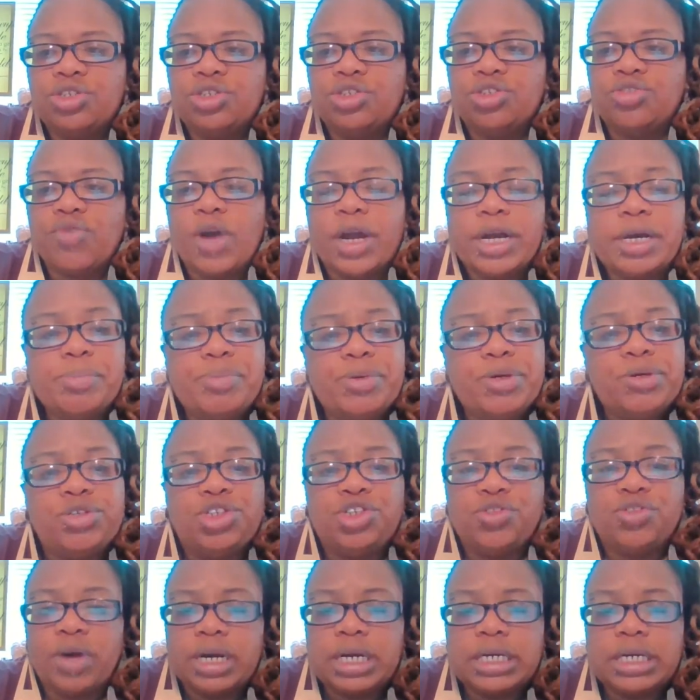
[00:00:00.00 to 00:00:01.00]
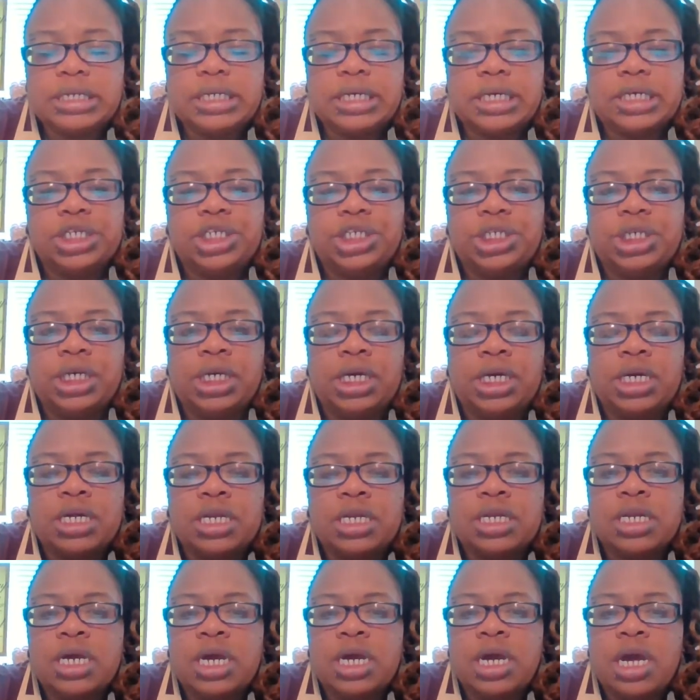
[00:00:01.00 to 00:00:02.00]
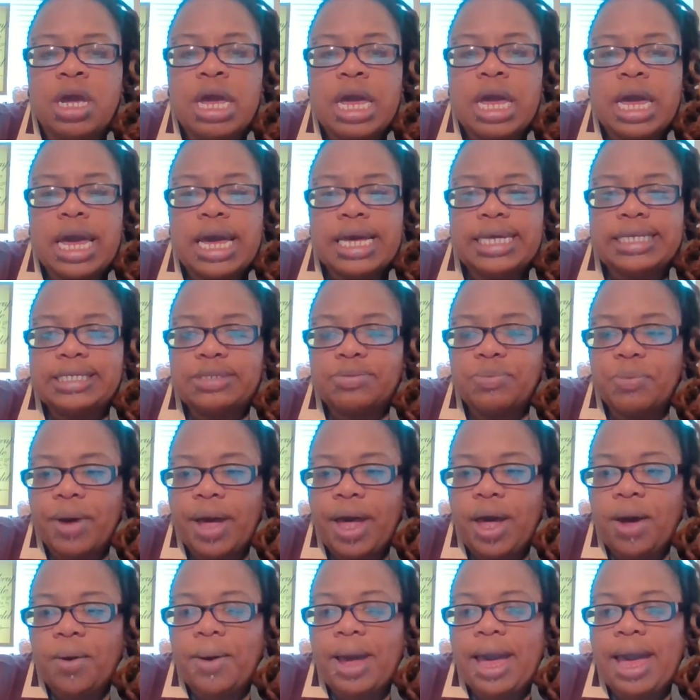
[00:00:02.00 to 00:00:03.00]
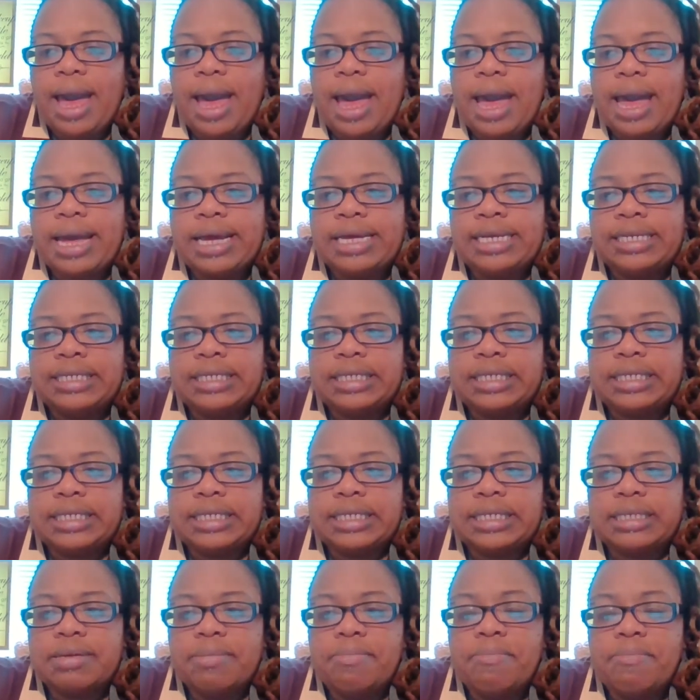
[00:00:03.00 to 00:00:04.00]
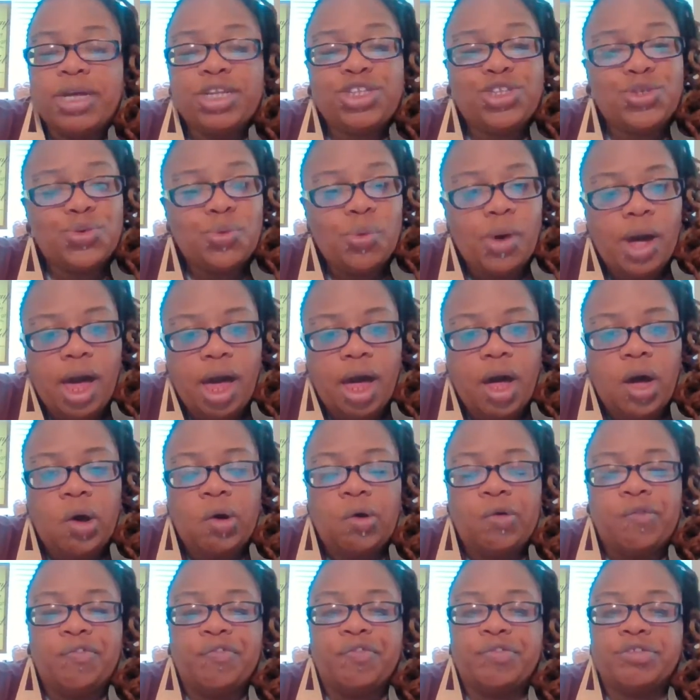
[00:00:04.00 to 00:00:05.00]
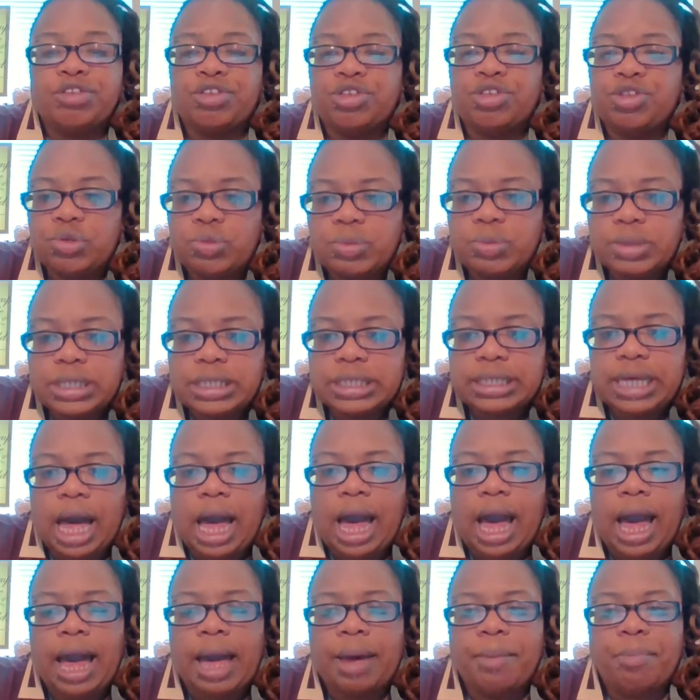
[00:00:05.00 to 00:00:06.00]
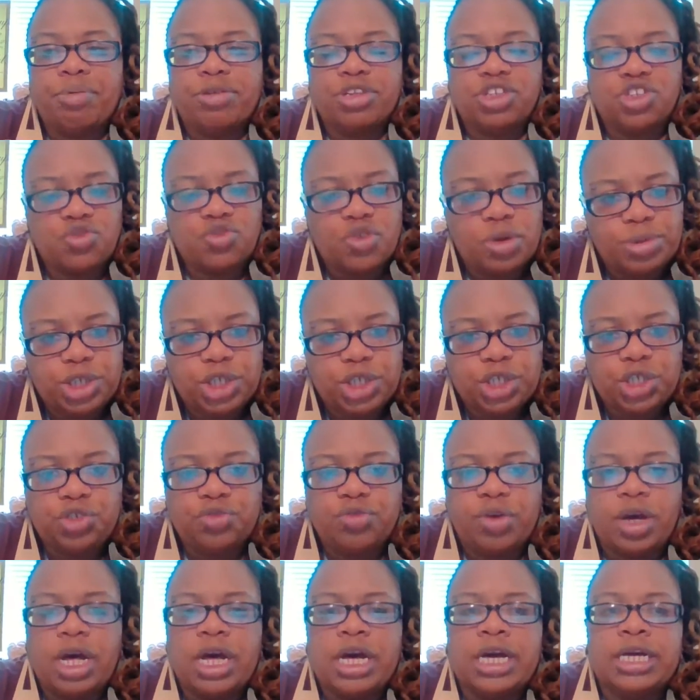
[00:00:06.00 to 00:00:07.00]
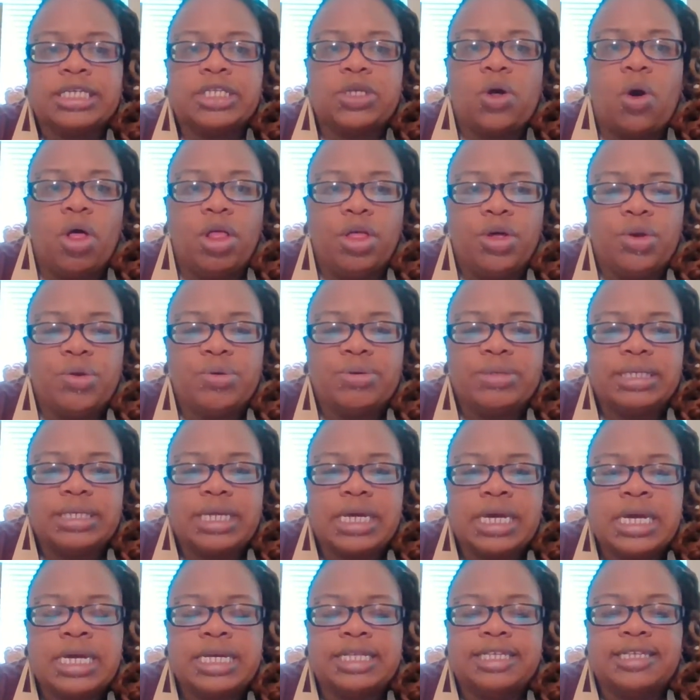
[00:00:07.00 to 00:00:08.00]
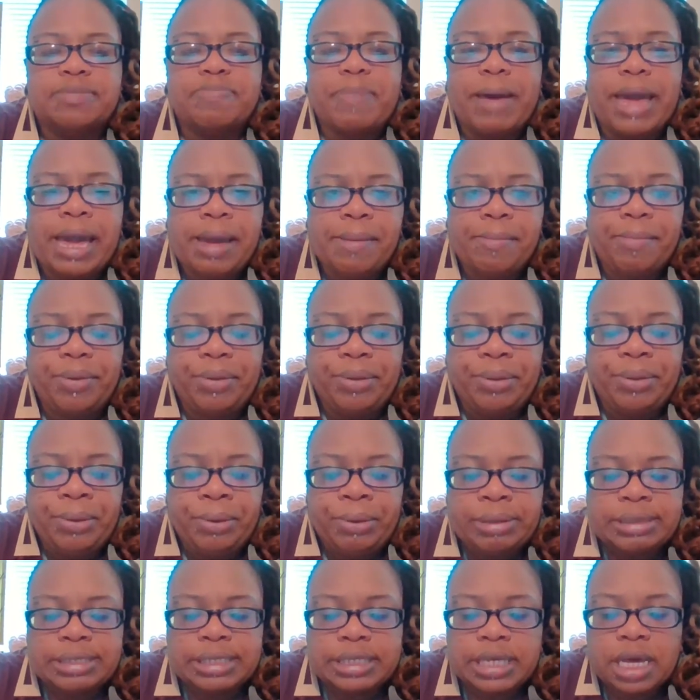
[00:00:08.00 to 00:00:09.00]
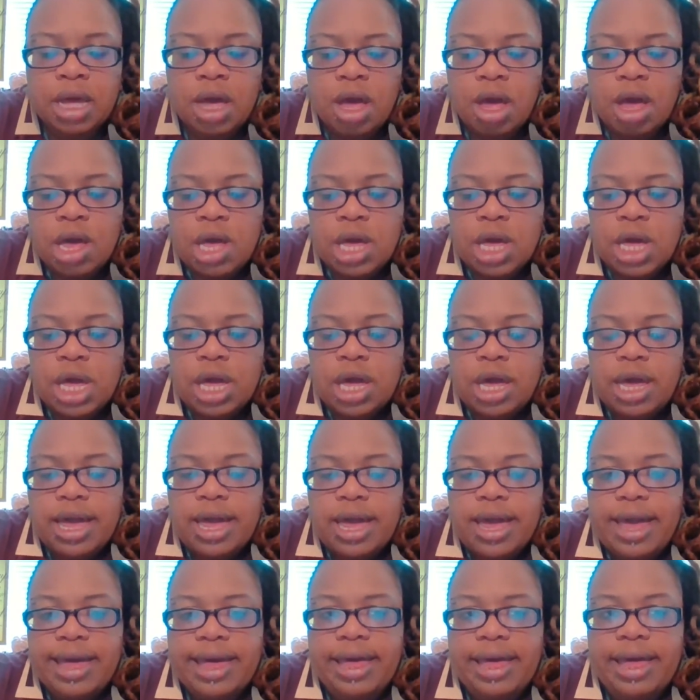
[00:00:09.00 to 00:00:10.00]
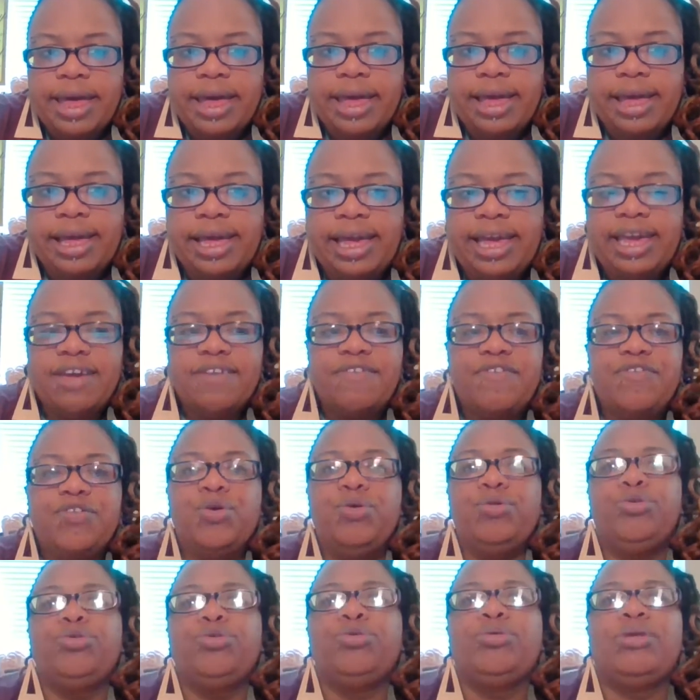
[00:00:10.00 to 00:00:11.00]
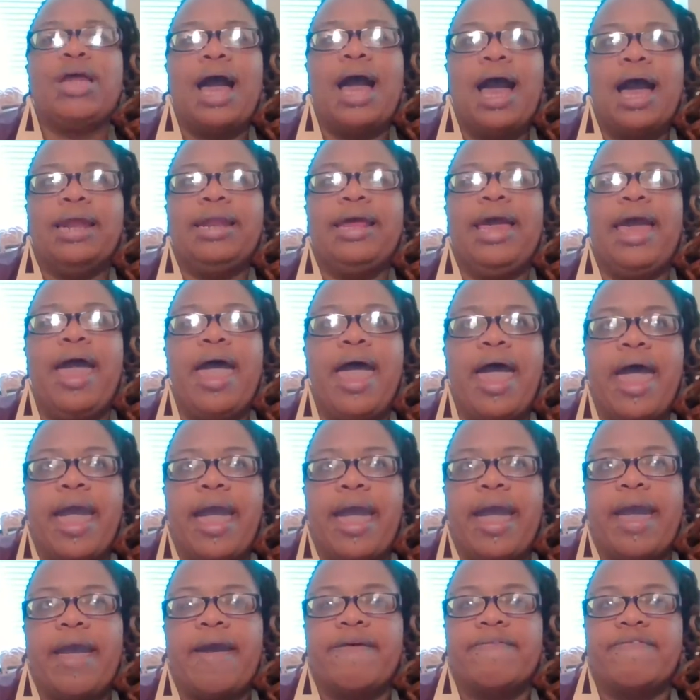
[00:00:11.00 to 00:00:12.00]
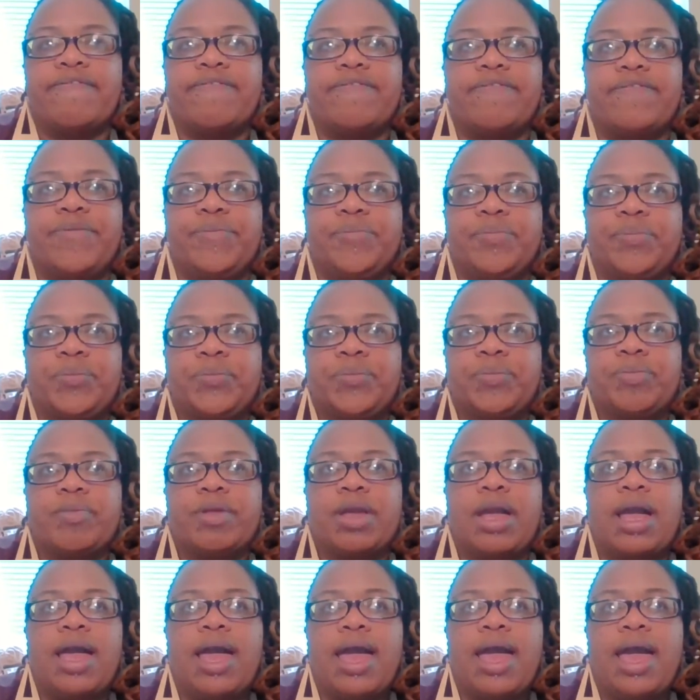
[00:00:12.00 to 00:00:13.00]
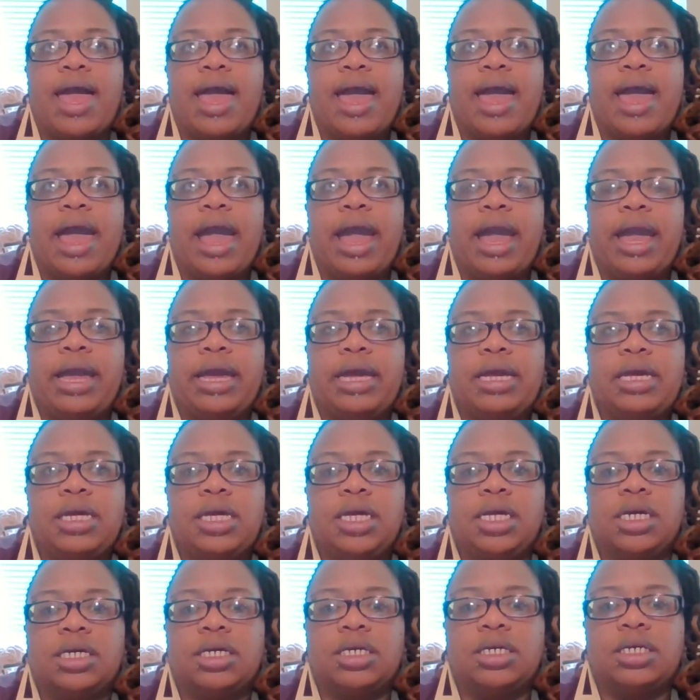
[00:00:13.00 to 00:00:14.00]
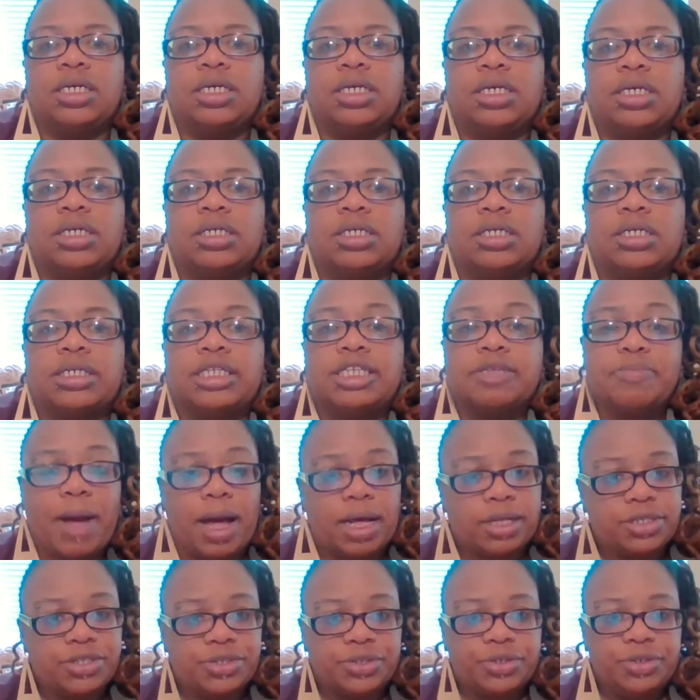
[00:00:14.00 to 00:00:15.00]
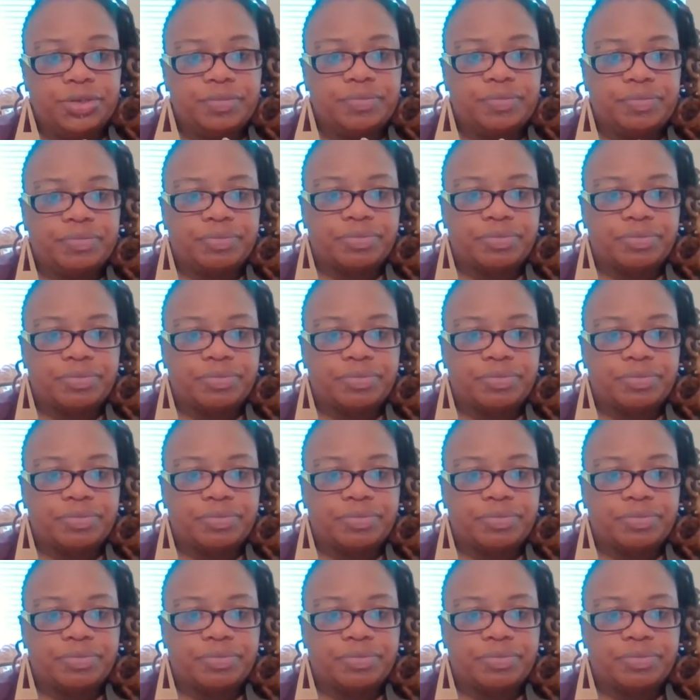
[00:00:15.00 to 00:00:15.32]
drug abuse, drug addiction, as well as mental health, suicide, prescription drugs, all of those things, pain pills. If you do not have a sponsor,